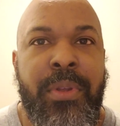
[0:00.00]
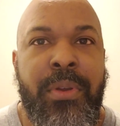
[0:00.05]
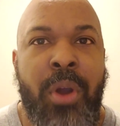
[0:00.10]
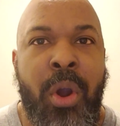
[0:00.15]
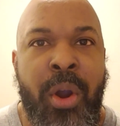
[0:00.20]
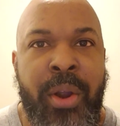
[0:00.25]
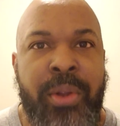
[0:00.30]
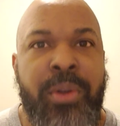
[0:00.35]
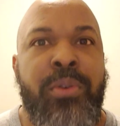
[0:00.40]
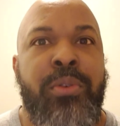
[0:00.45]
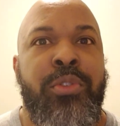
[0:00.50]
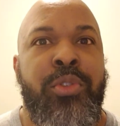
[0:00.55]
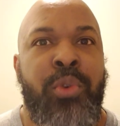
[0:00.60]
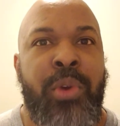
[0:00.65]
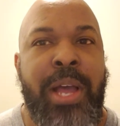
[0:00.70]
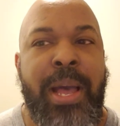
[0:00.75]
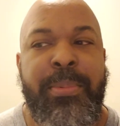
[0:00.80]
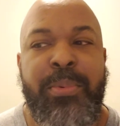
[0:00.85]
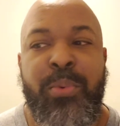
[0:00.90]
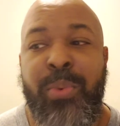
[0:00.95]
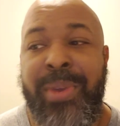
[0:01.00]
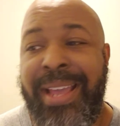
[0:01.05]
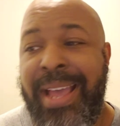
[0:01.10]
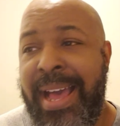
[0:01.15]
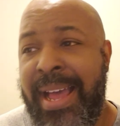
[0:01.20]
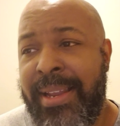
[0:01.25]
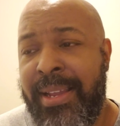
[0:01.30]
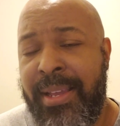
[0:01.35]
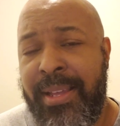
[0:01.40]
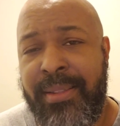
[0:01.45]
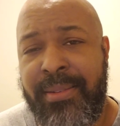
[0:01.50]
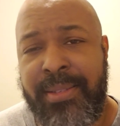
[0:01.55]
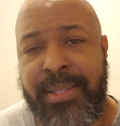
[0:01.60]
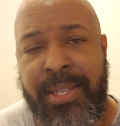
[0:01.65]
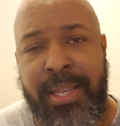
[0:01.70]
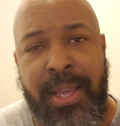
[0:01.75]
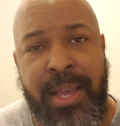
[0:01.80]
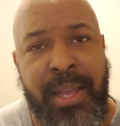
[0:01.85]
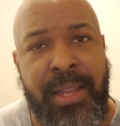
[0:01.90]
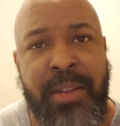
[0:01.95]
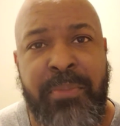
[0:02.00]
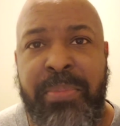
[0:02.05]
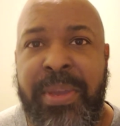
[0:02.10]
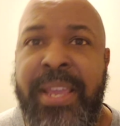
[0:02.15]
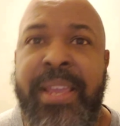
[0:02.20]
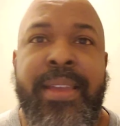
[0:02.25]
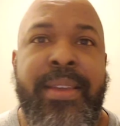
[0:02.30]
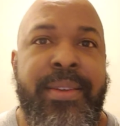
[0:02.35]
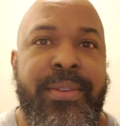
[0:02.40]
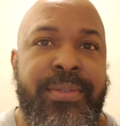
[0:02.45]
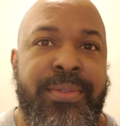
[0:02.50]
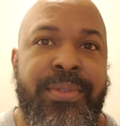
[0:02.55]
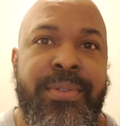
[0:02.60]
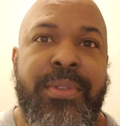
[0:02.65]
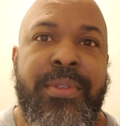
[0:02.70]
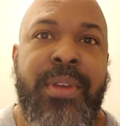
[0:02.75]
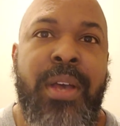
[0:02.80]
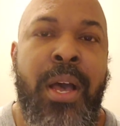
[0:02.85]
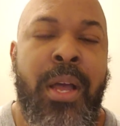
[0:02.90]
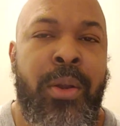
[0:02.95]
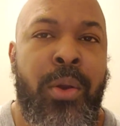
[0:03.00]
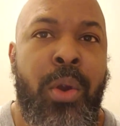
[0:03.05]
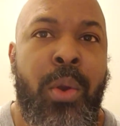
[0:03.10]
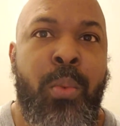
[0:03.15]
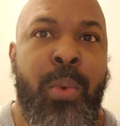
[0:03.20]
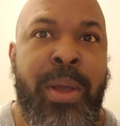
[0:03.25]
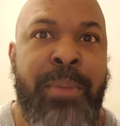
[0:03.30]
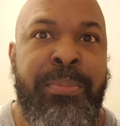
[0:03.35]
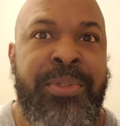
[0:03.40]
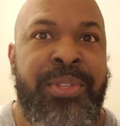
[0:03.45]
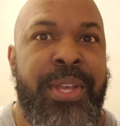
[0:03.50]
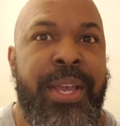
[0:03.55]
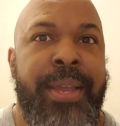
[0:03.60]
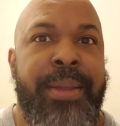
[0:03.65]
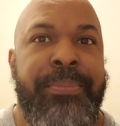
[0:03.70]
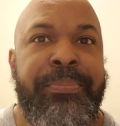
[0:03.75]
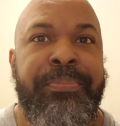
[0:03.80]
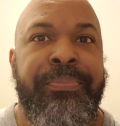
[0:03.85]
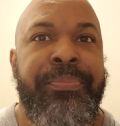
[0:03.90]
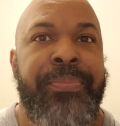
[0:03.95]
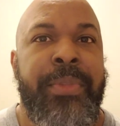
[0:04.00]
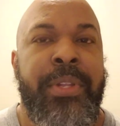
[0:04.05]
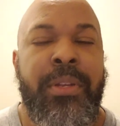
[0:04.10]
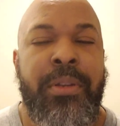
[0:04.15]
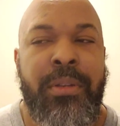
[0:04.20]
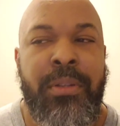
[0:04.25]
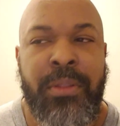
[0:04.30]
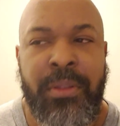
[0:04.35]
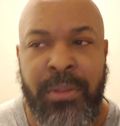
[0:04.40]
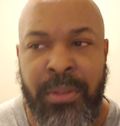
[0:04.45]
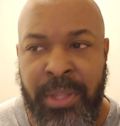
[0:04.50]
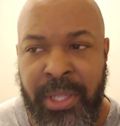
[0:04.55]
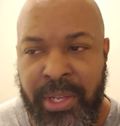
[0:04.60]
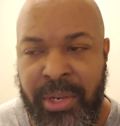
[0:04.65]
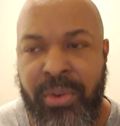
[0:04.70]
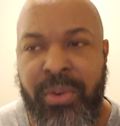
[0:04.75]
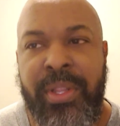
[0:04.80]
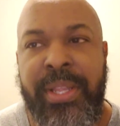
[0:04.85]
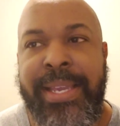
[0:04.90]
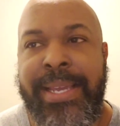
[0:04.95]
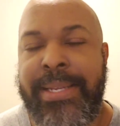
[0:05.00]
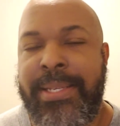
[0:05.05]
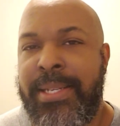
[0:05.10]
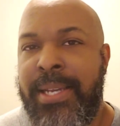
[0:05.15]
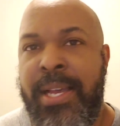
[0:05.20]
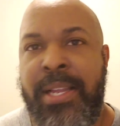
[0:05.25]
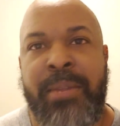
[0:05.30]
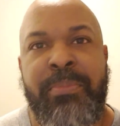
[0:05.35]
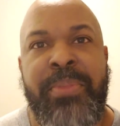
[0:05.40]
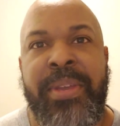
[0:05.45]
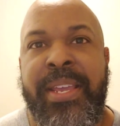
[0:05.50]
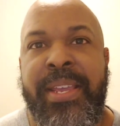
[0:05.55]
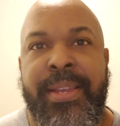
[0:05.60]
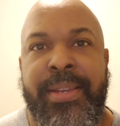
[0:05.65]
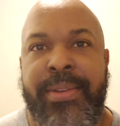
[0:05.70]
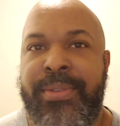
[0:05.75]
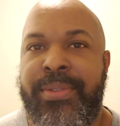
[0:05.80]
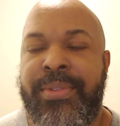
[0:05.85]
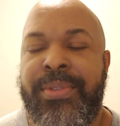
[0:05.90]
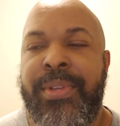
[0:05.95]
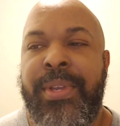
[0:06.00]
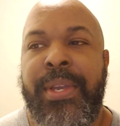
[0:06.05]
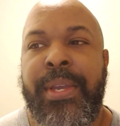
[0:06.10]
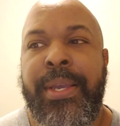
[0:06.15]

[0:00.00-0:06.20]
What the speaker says: article dropped, we got a ton of pings on our website. Literally a ton of pings.